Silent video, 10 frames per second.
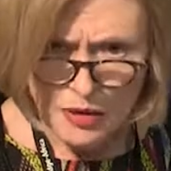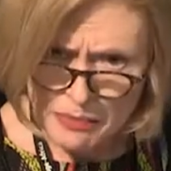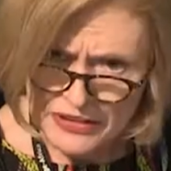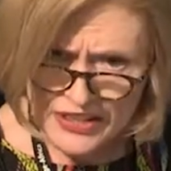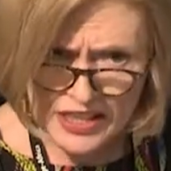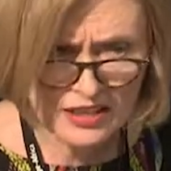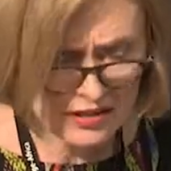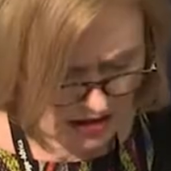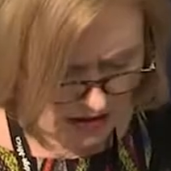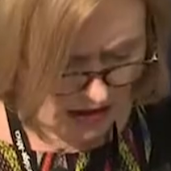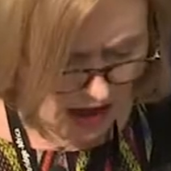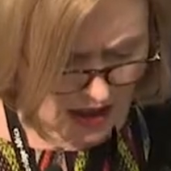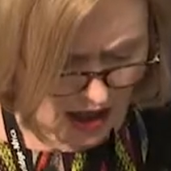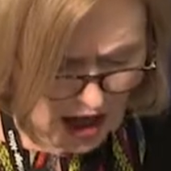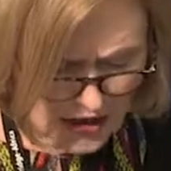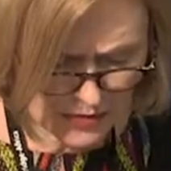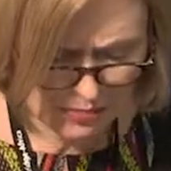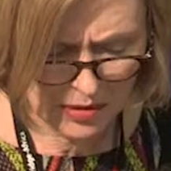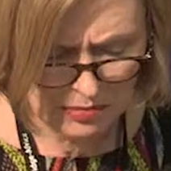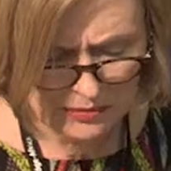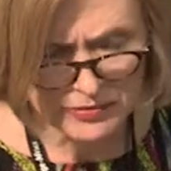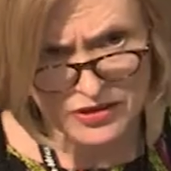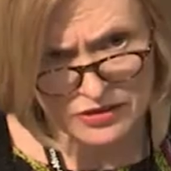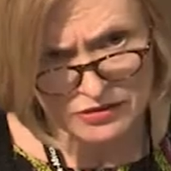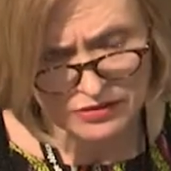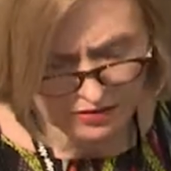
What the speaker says: But these and other problems